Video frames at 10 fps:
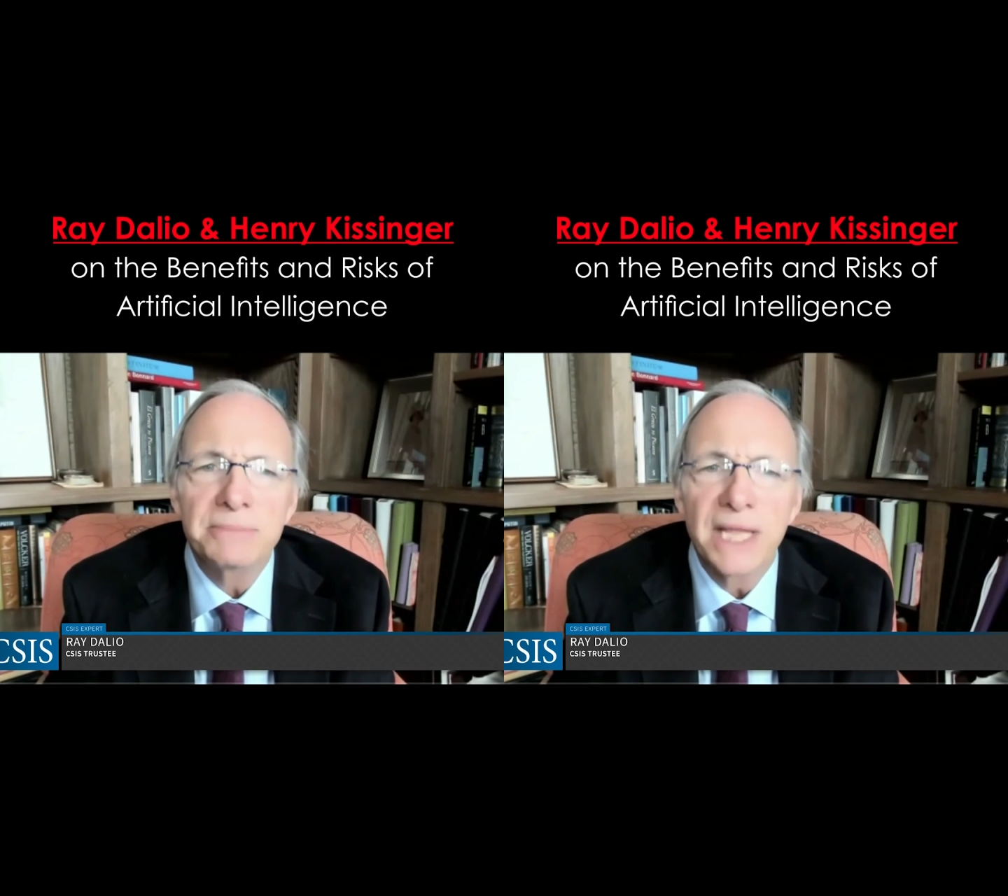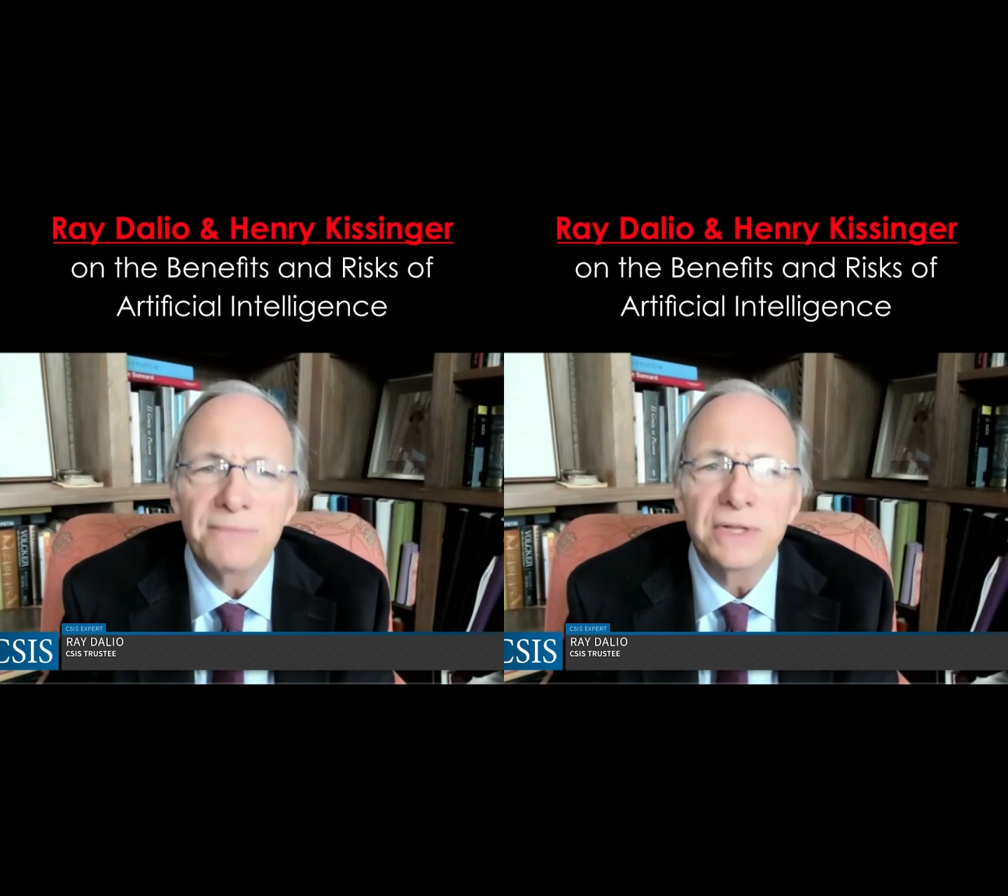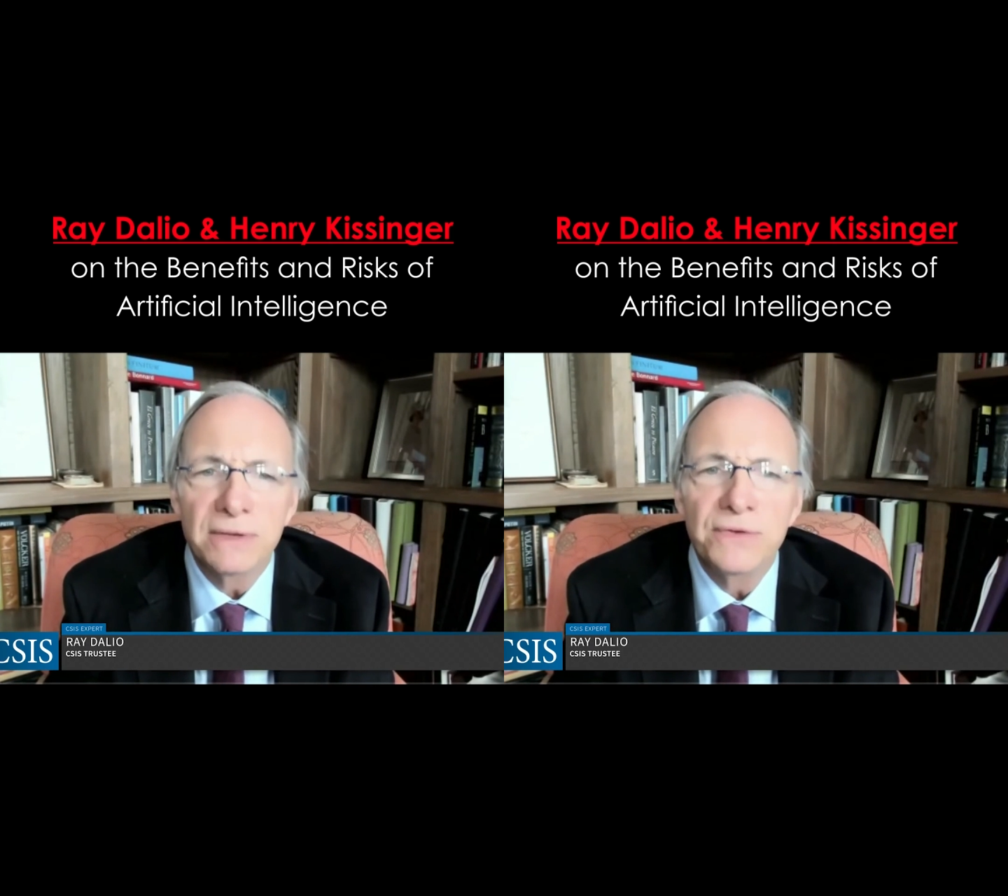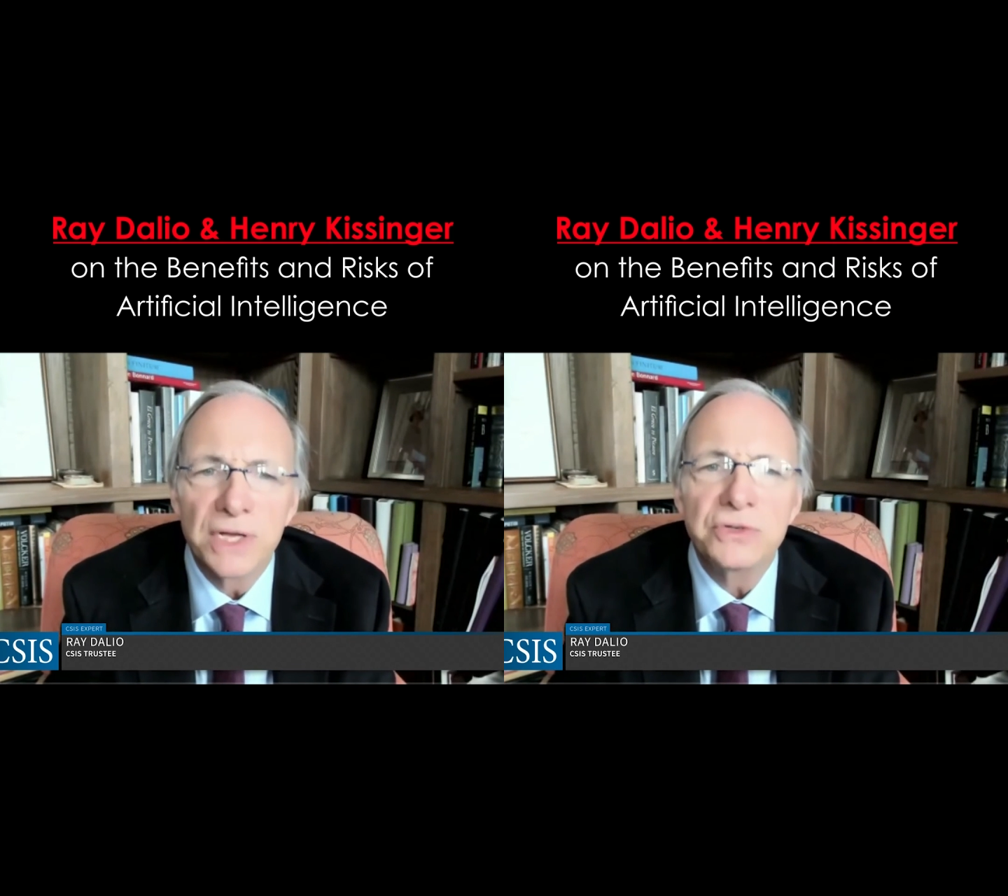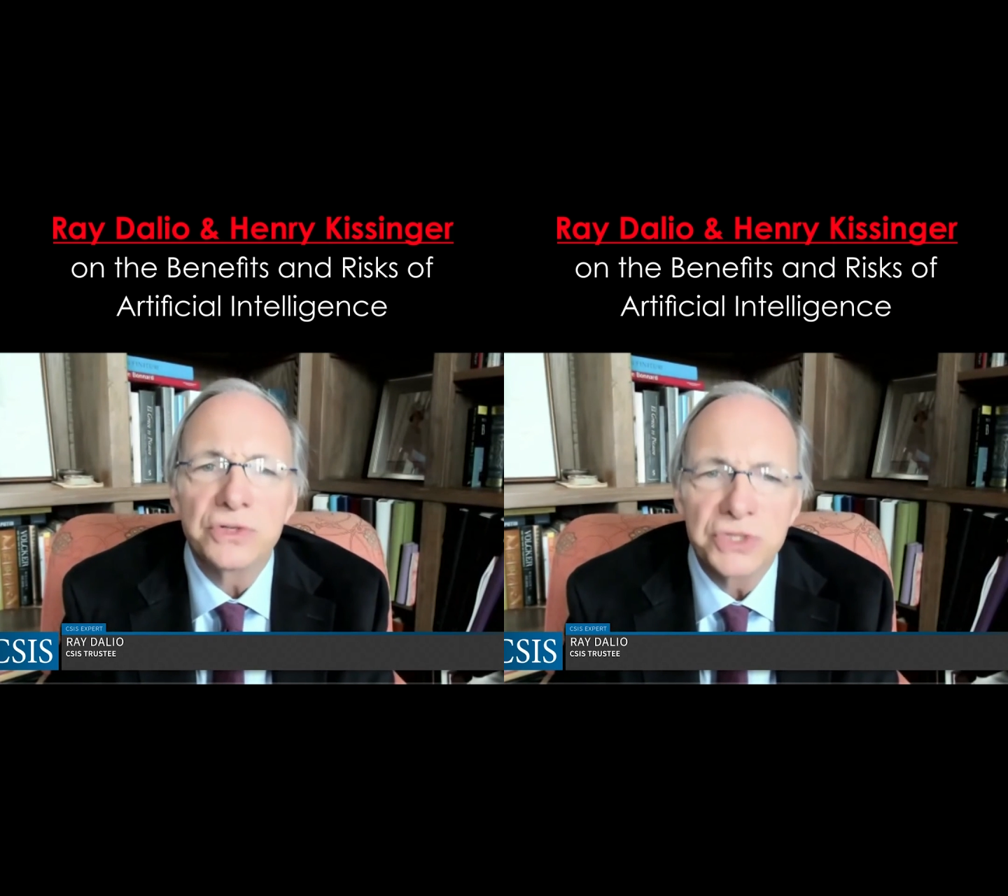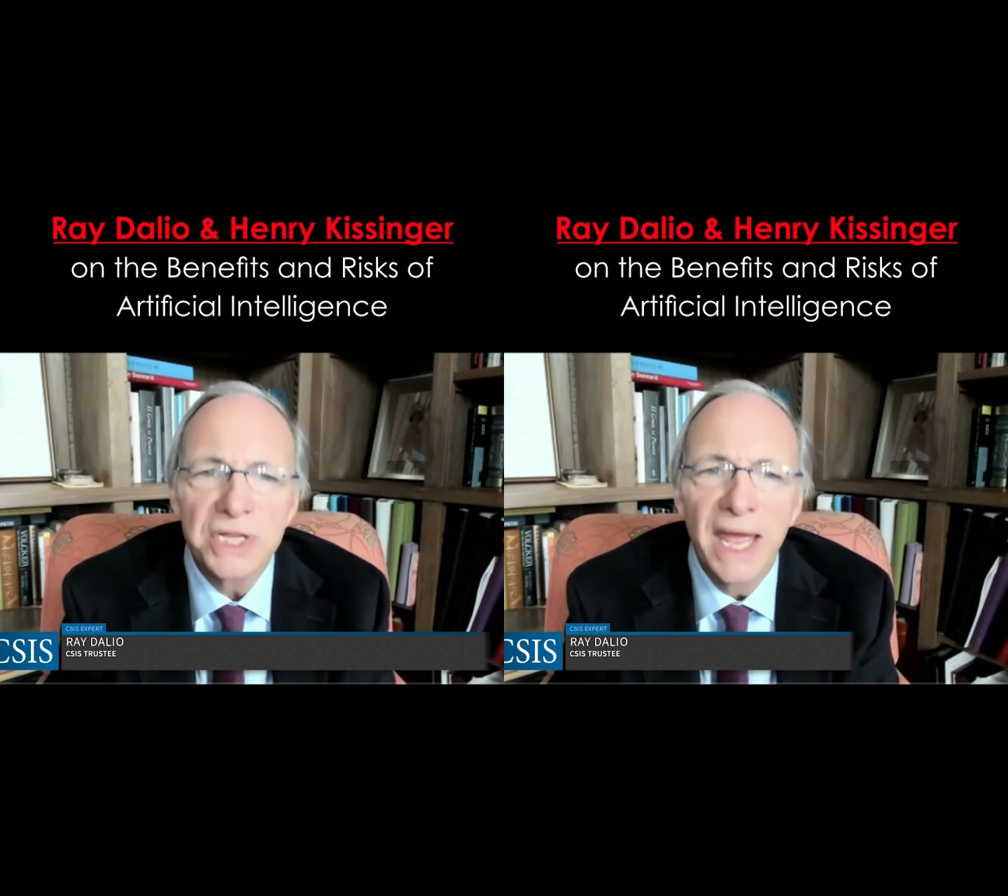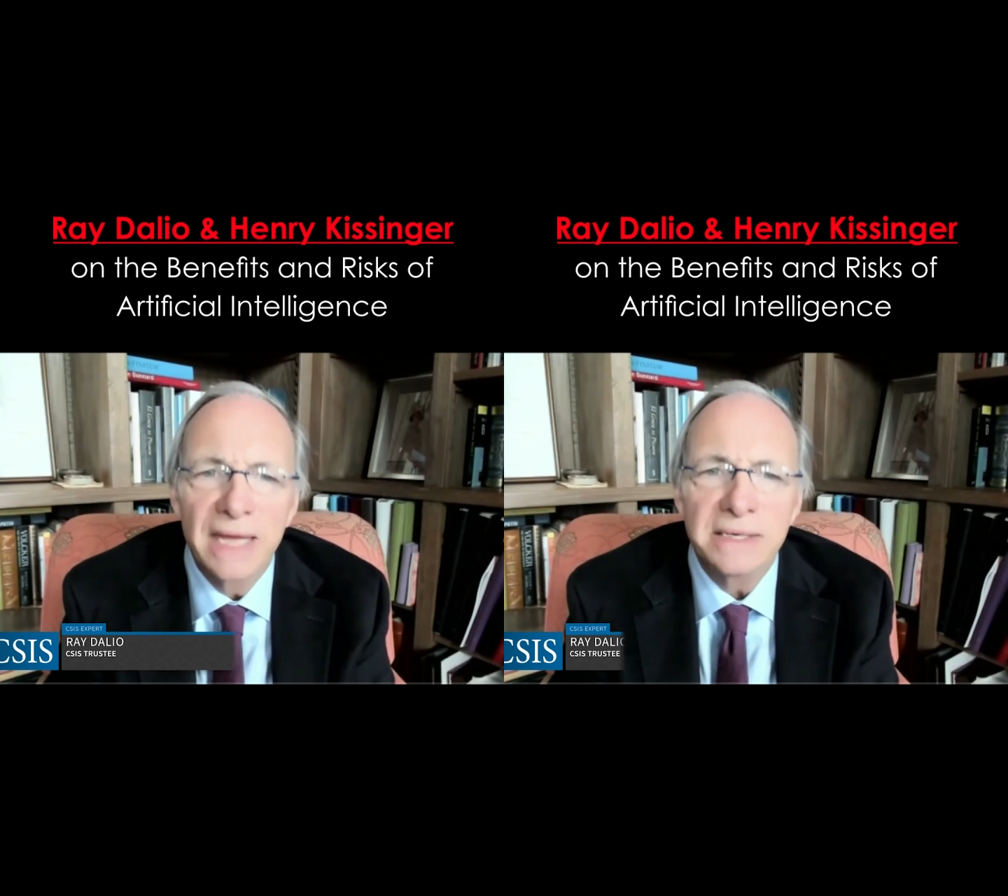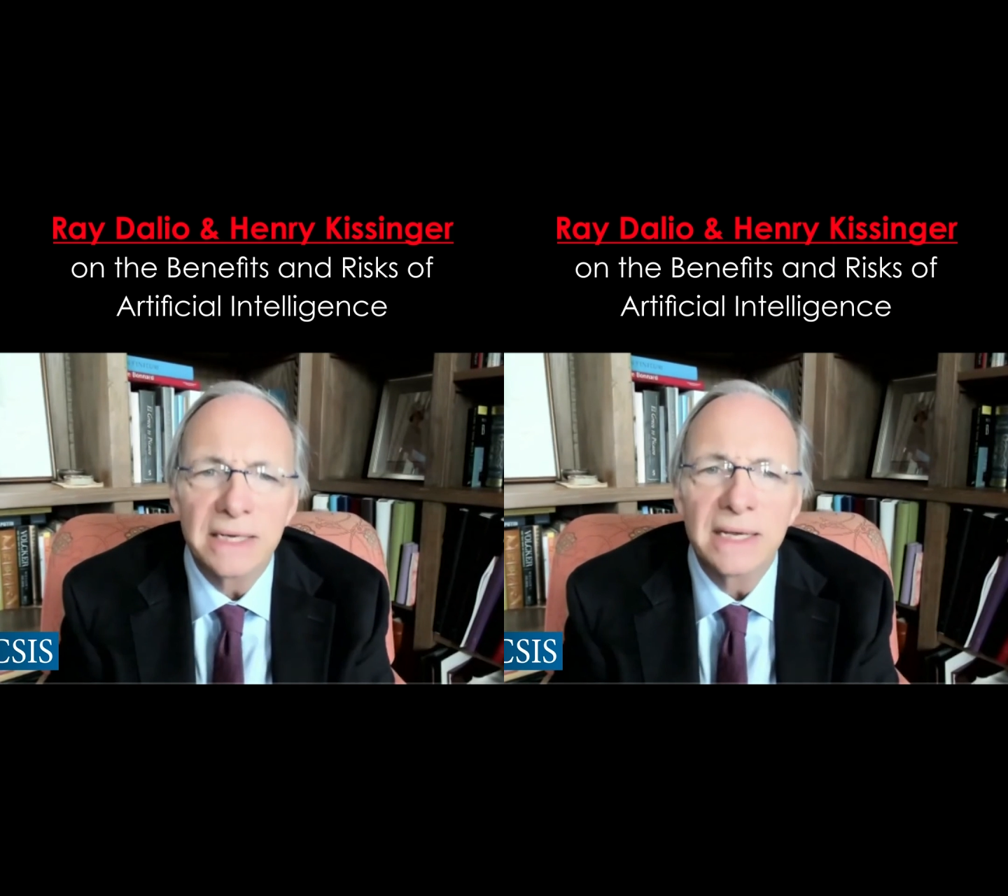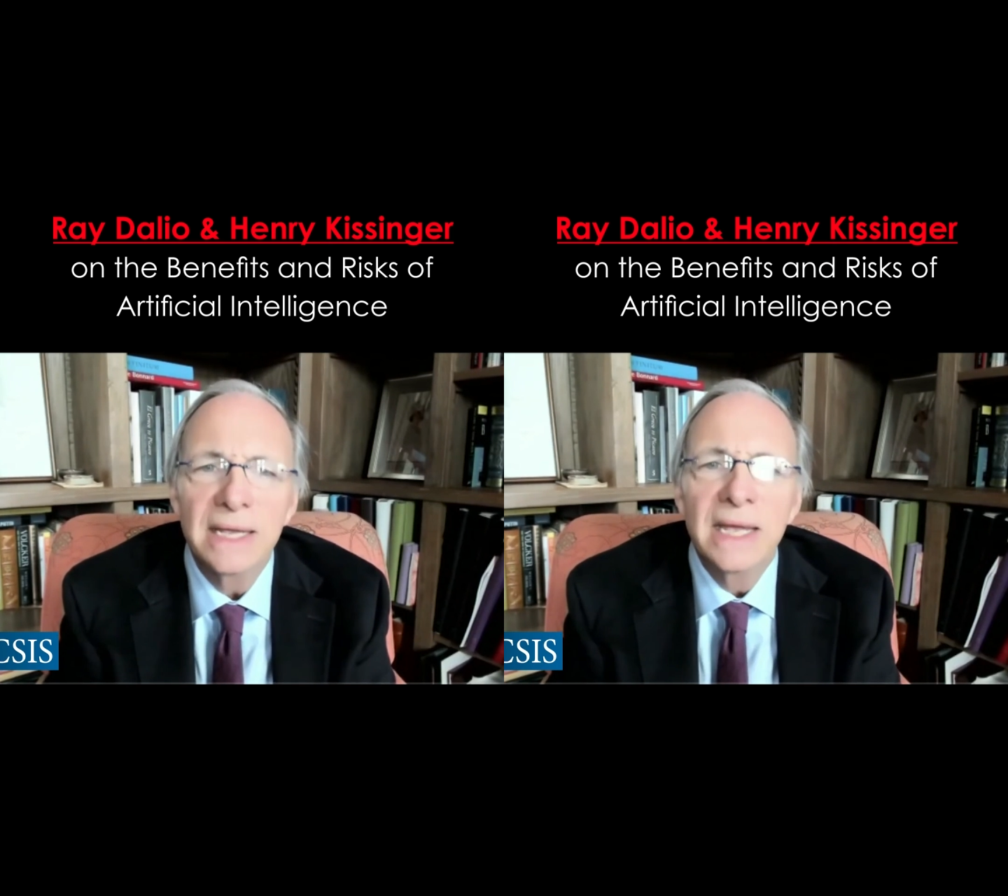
level of understanding.